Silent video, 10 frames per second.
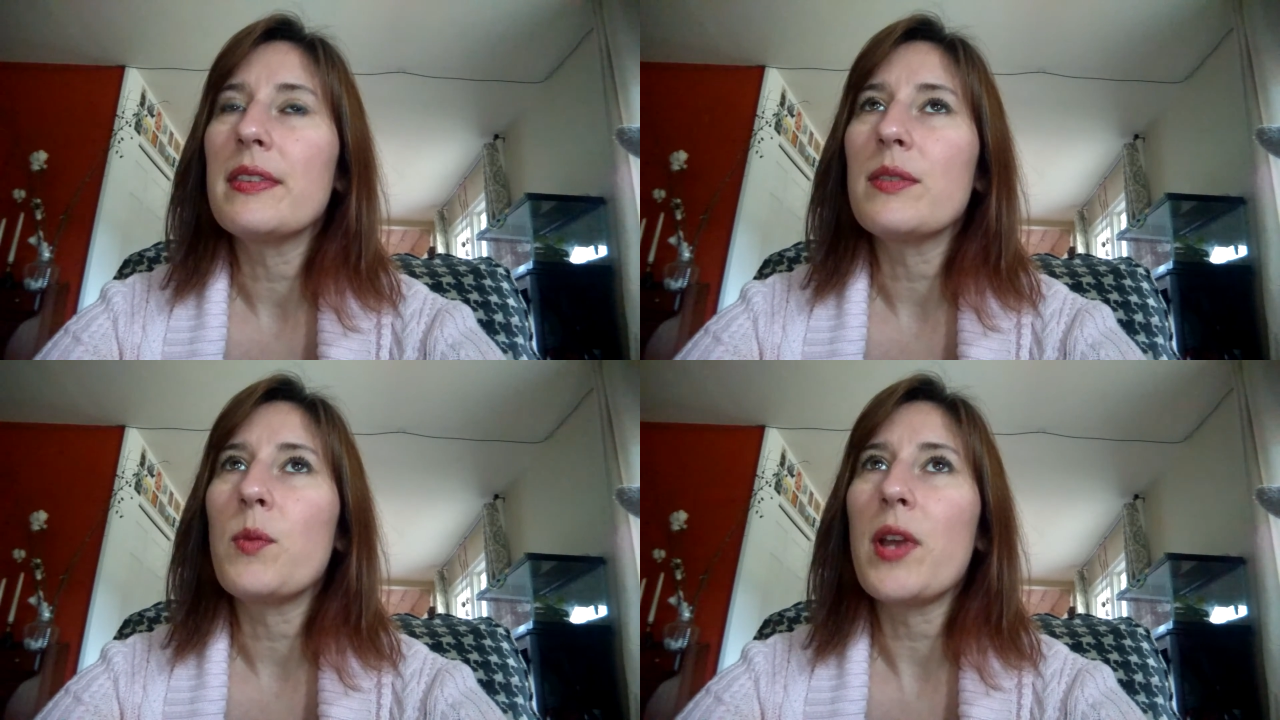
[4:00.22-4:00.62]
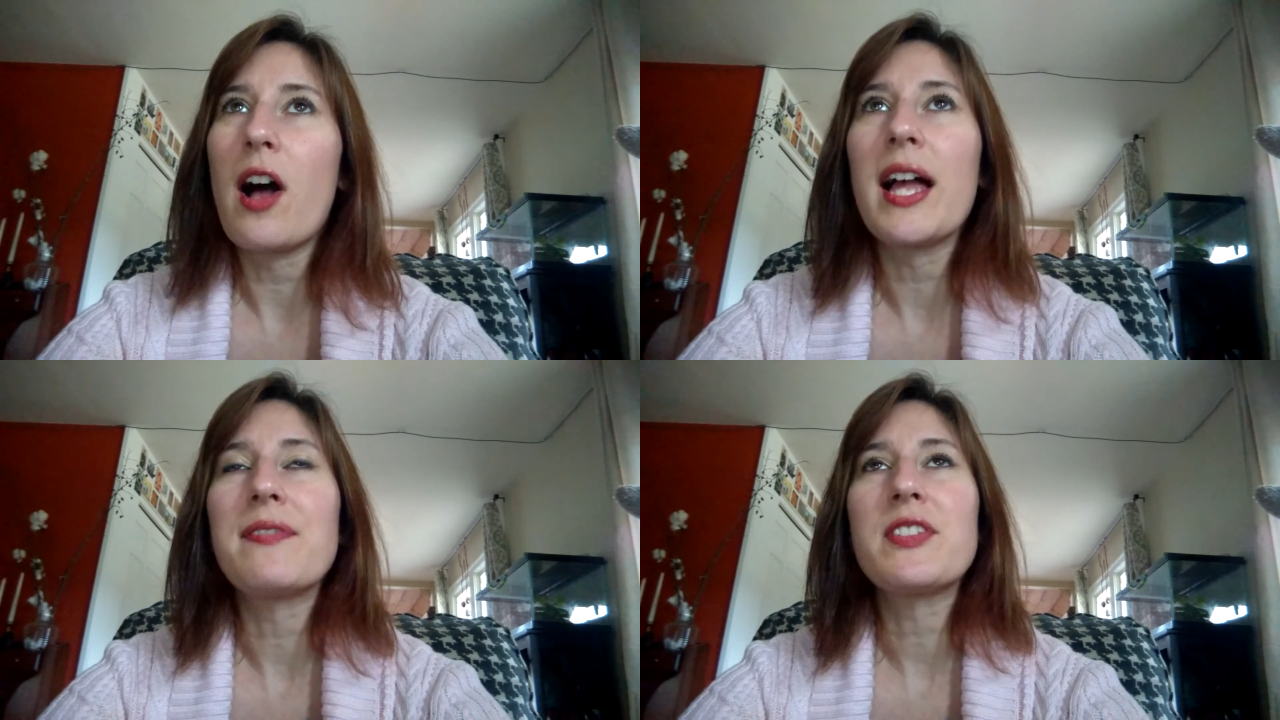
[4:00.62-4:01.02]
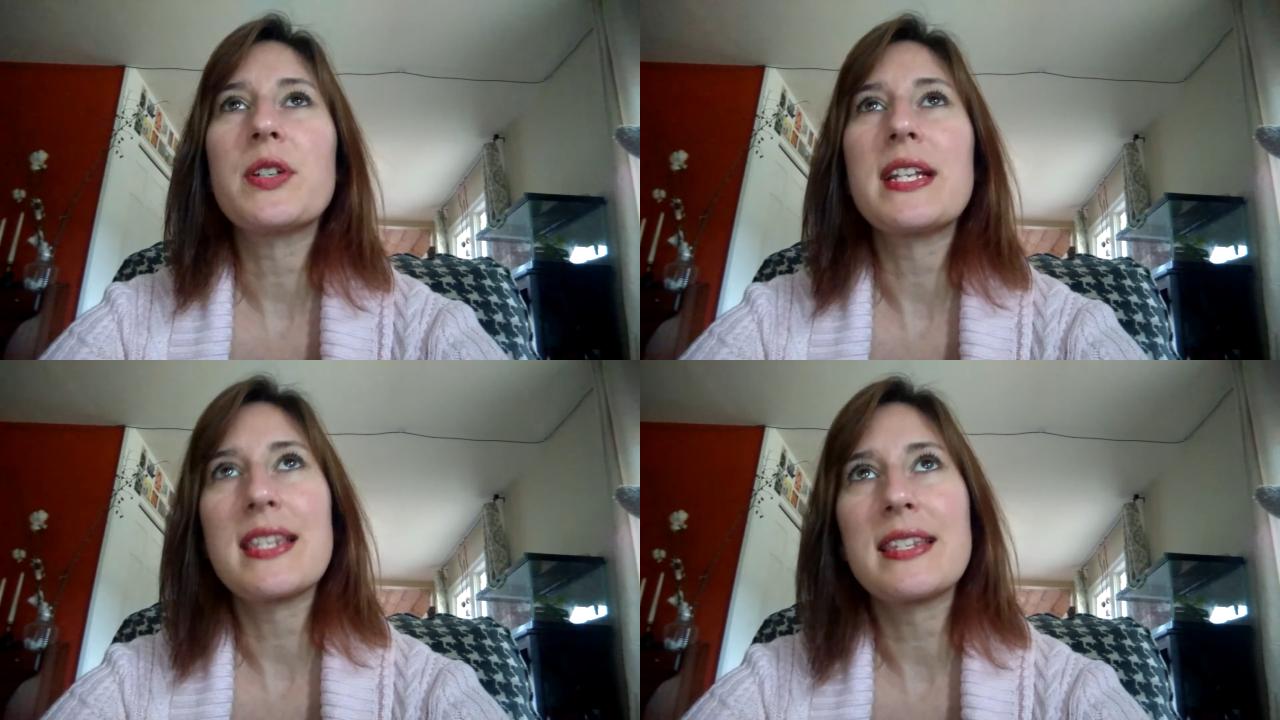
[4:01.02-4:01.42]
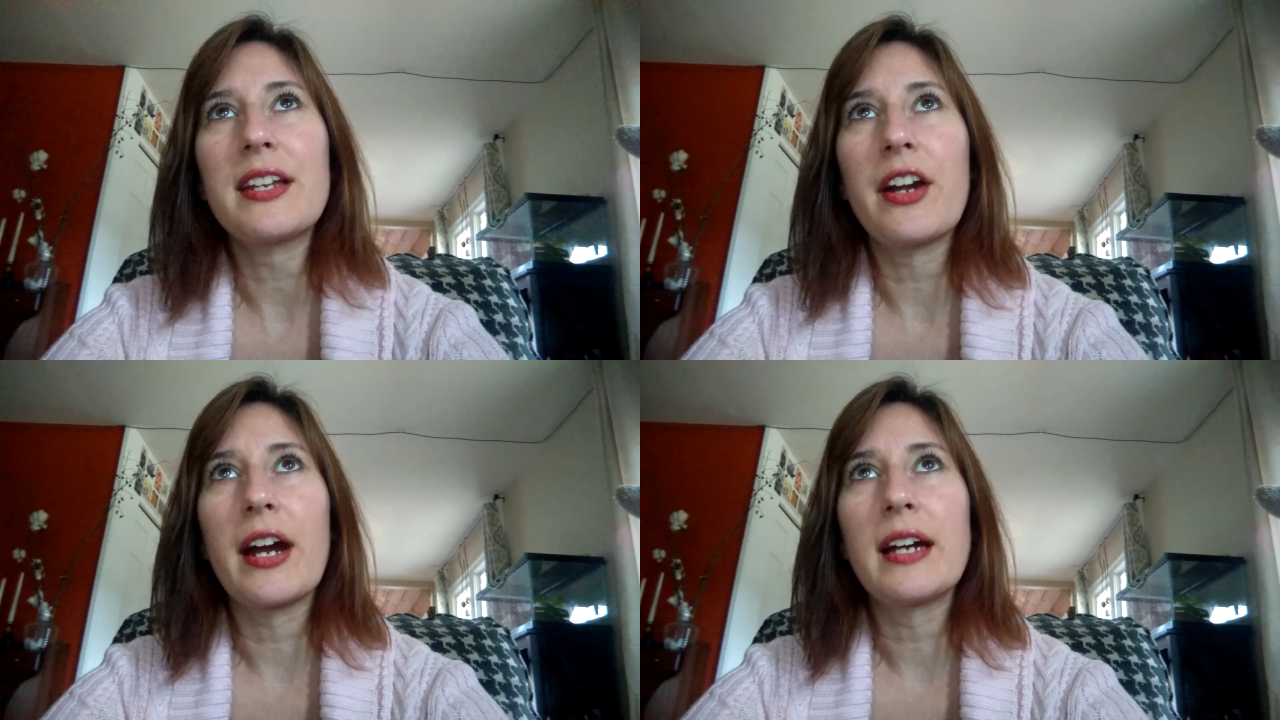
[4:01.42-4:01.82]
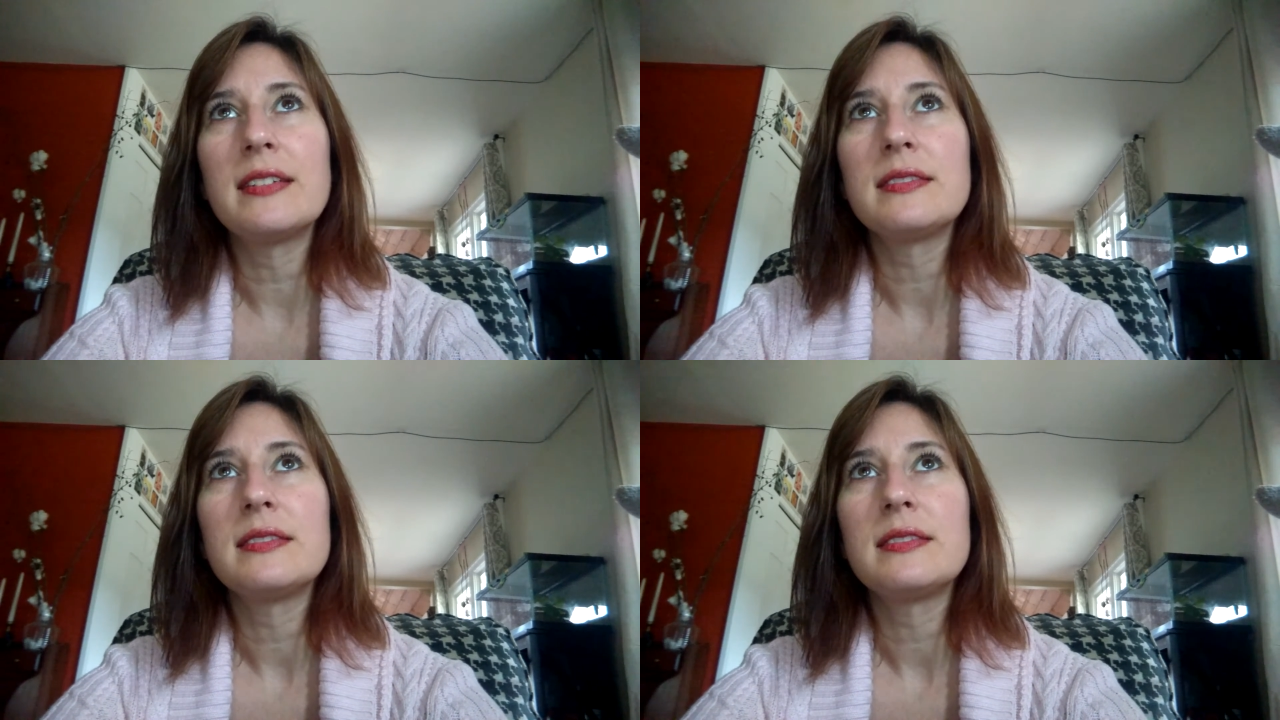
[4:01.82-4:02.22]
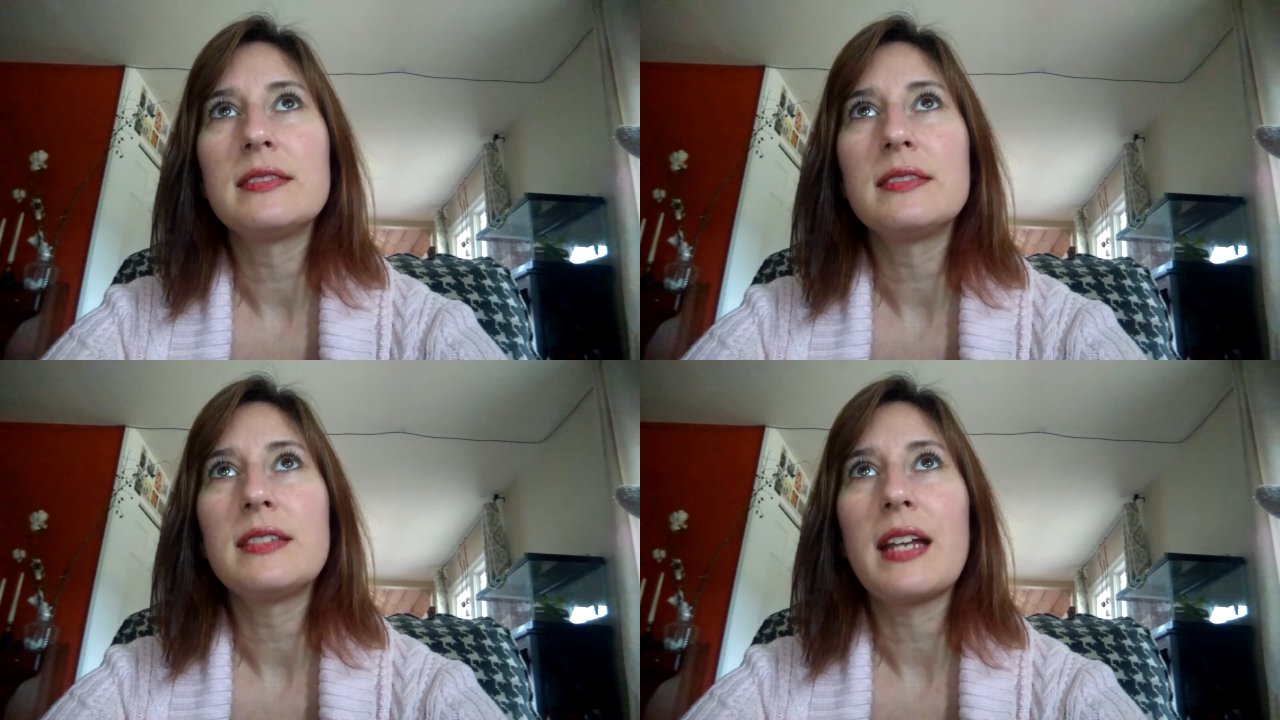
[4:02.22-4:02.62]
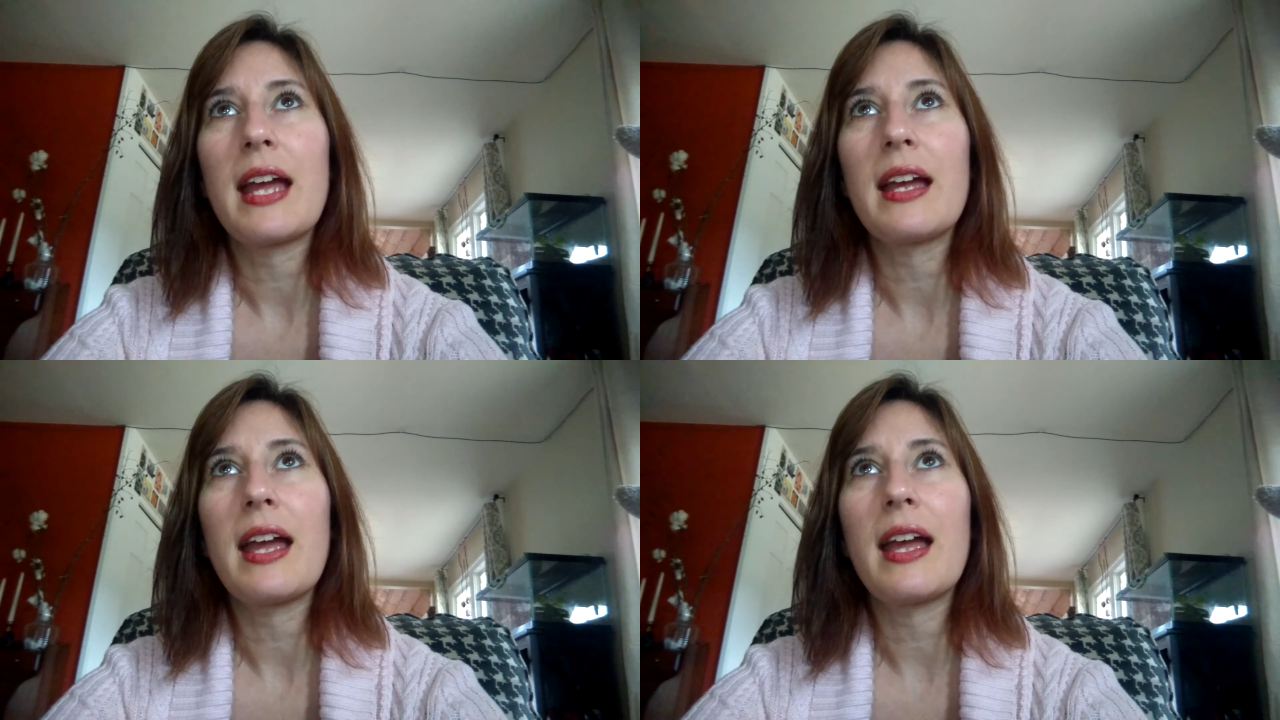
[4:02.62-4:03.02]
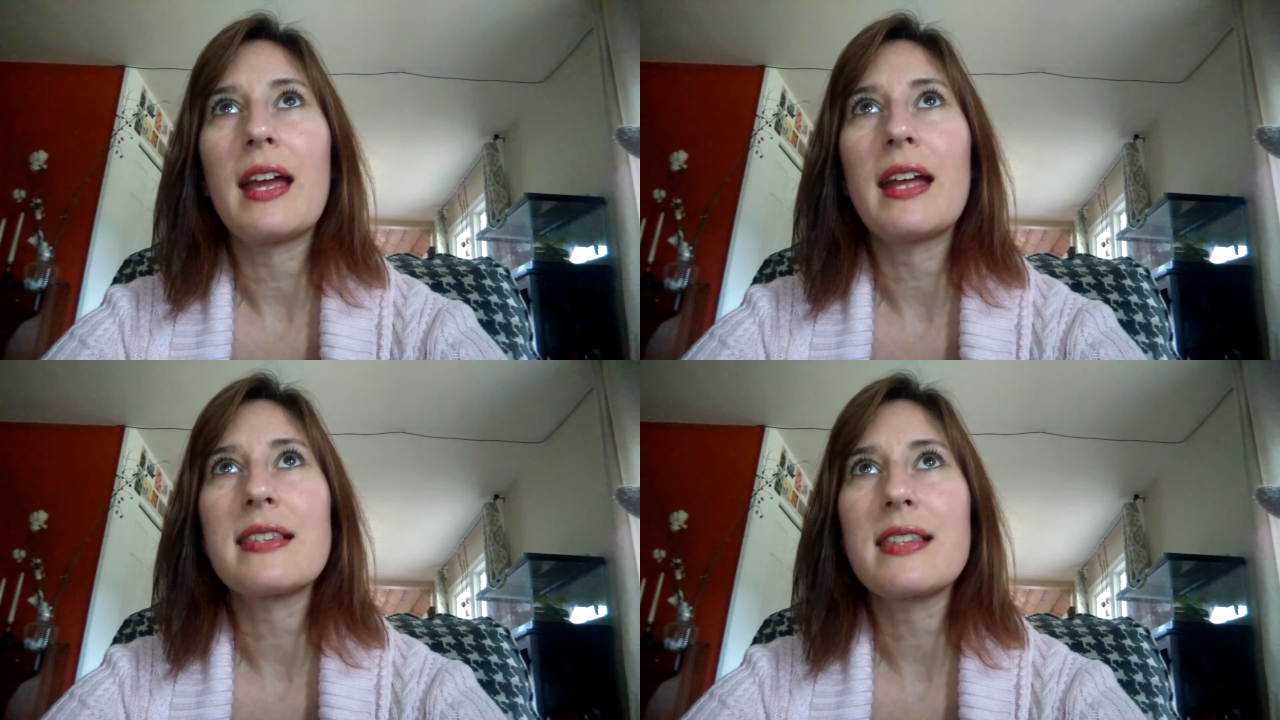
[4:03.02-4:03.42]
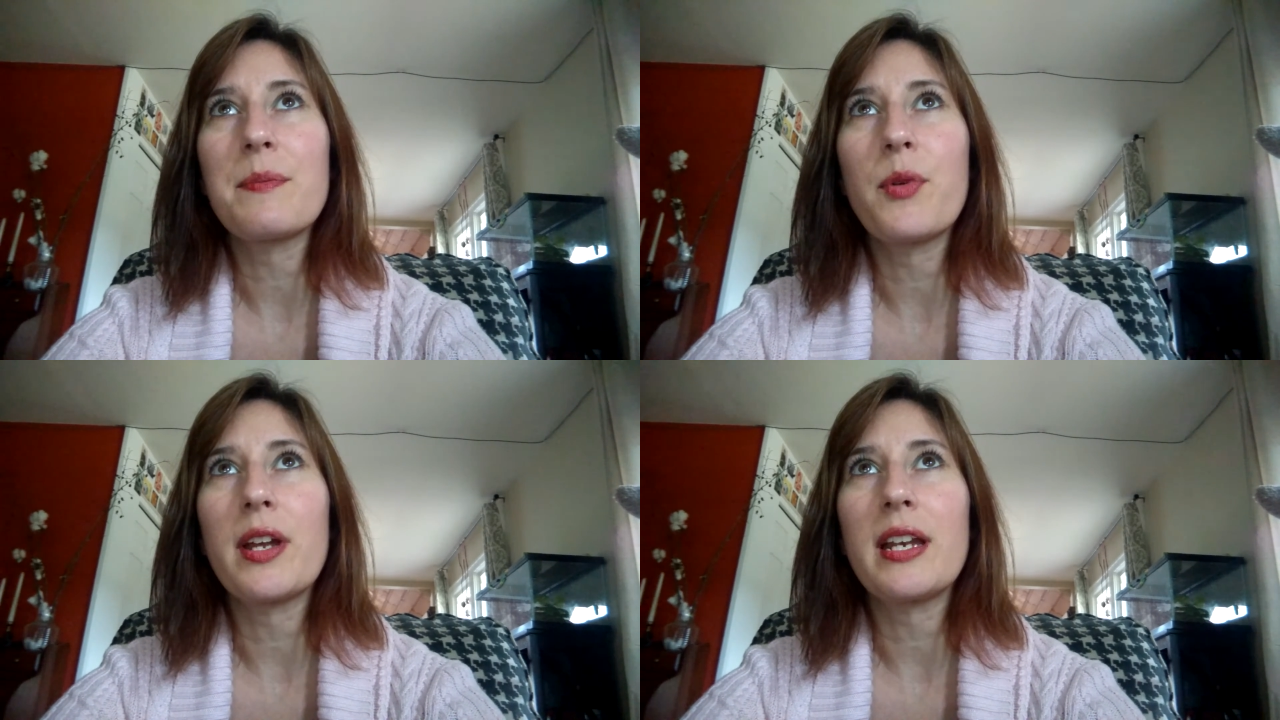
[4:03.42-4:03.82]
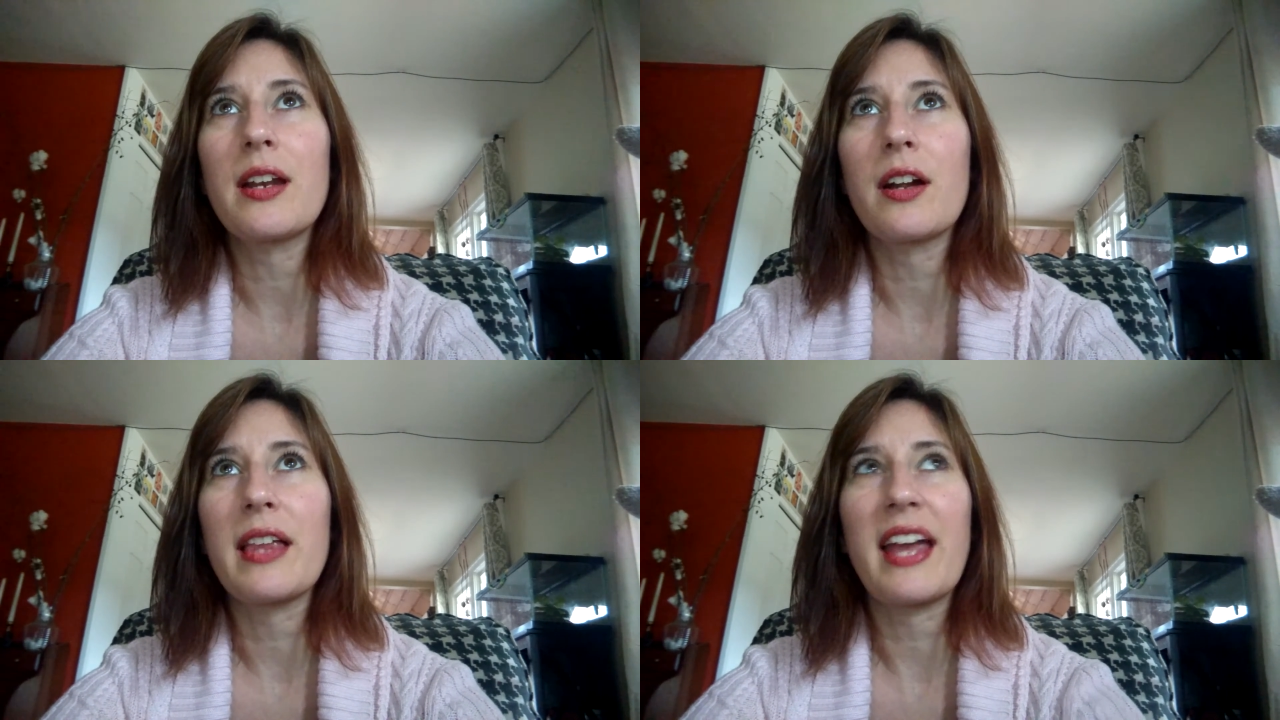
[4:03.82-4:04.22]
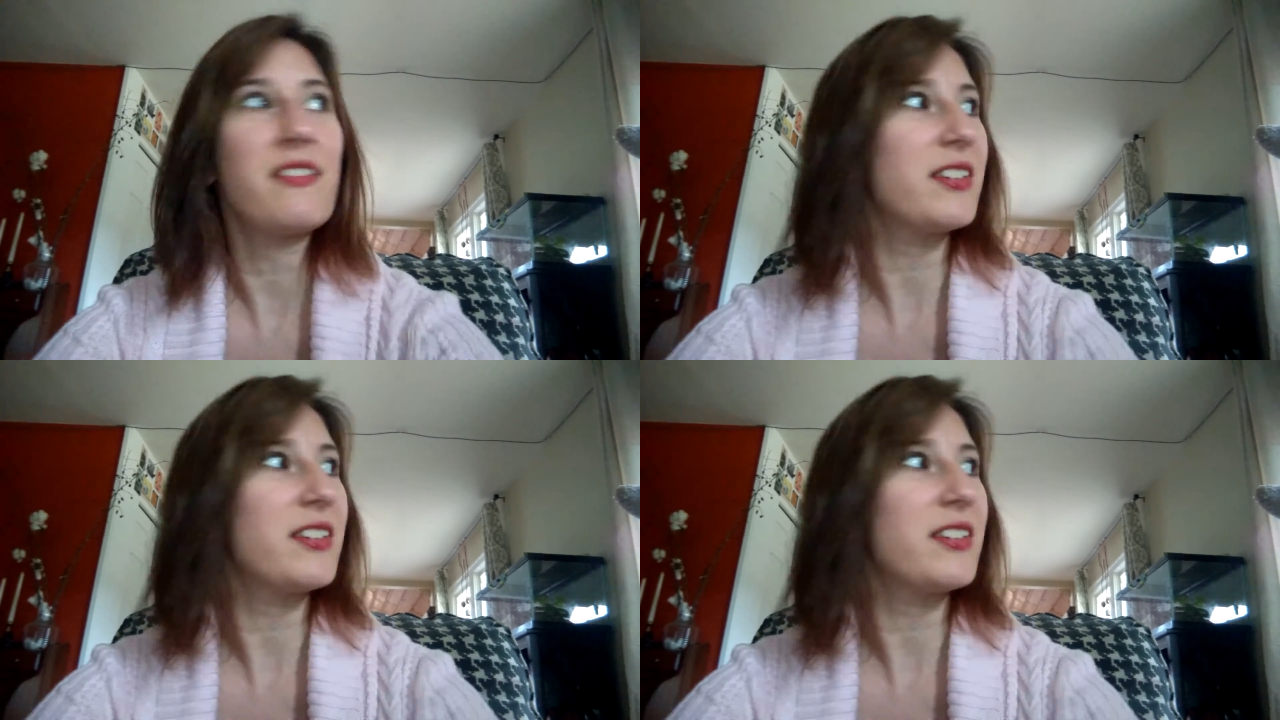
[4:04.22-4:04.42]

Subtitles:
we all have to consider at some point in our life,